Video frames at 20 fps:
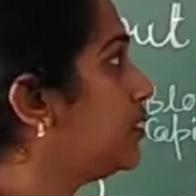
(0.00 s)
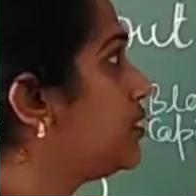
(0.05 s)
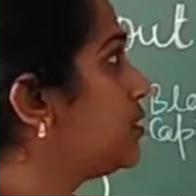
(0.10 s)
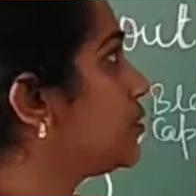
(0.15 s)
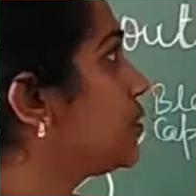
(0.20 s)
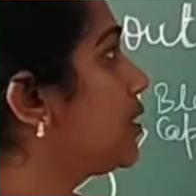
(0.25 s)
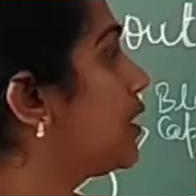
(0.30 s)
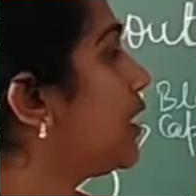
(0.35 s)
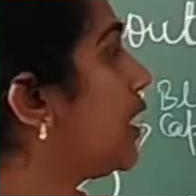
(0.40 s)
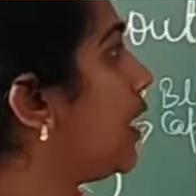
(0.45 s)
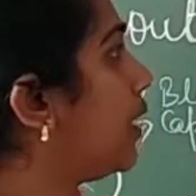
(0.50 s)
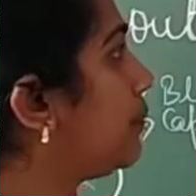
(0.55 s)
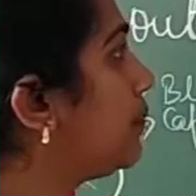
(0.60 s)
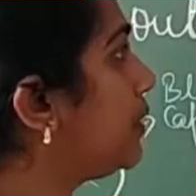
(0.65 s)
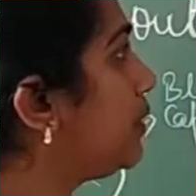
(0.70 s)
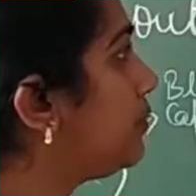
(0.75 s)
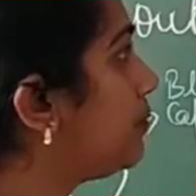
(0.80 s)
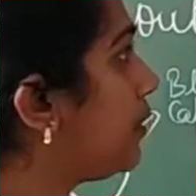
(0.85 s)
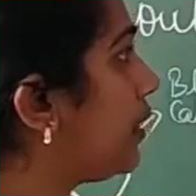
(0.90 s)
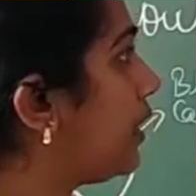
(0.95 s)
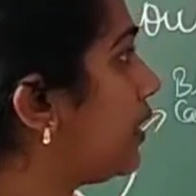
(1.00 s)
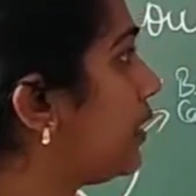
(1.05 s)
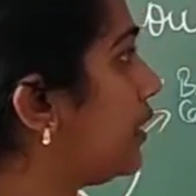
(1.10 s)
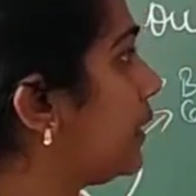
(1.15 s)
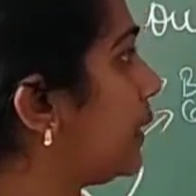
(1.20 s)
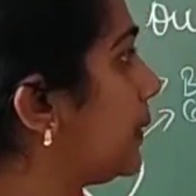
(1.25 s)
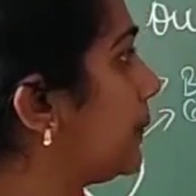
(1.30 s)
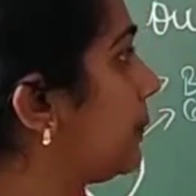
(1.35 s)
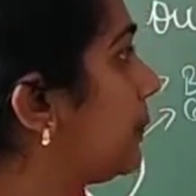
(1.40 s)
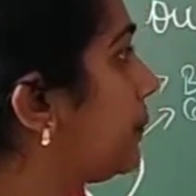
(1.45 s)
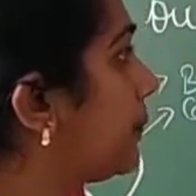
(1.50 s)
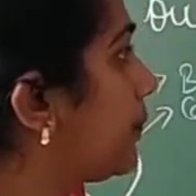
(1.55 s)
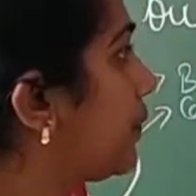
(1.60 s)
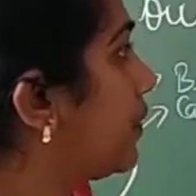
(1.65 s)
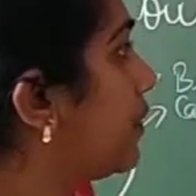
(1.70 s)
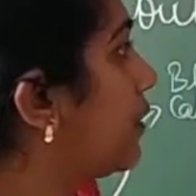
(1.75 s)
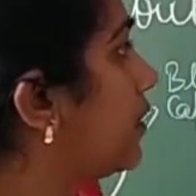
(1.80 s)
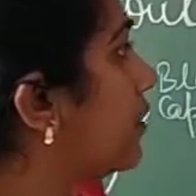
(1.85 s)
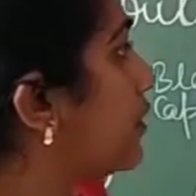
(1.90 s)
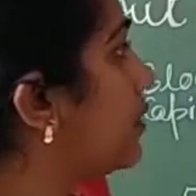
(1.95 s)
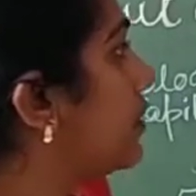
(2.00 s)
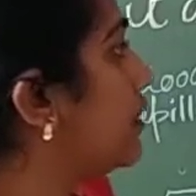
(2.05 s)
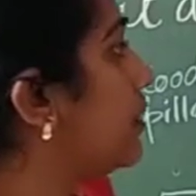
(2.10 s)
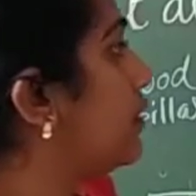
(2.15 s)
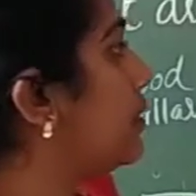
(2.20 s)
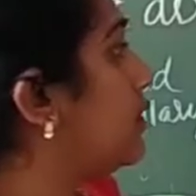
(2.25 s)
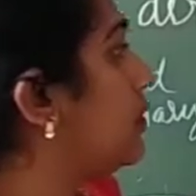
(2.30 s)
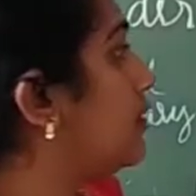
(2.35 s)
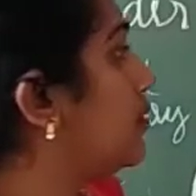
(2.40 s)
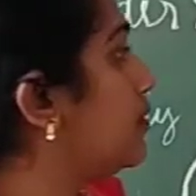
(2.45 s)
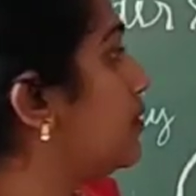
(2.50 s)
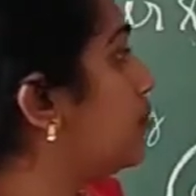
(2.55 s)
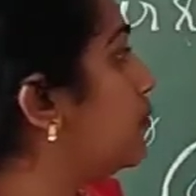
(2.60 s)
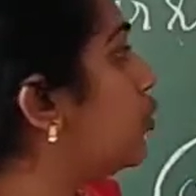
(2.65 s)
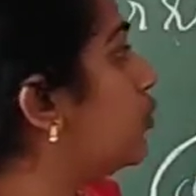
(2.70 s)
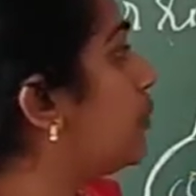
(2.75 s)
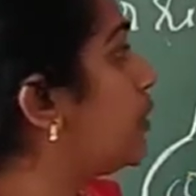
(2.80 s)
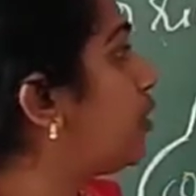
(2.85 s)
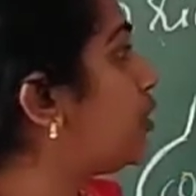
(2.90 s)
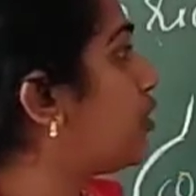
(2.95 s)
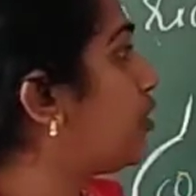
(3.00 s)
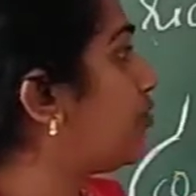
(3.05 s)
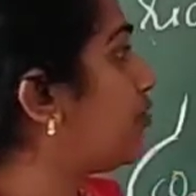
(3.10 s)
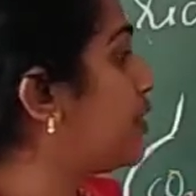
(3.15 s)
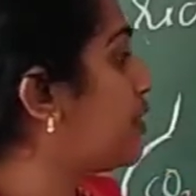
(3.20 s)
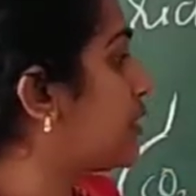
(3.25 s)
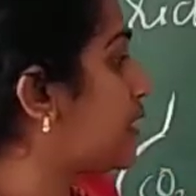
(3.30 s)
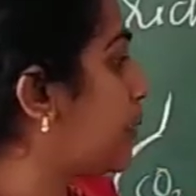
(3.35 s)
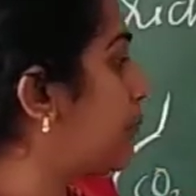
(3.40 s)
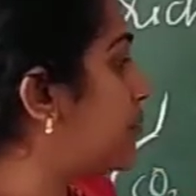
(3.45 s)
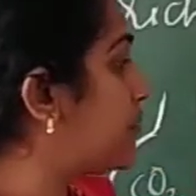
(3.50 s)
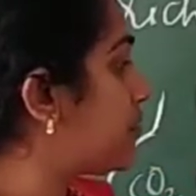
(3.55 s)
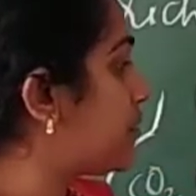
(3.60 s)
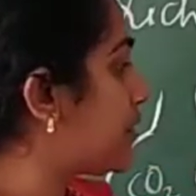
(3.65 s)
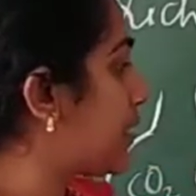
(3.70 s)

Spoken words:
So it will happen by the movement of the ribs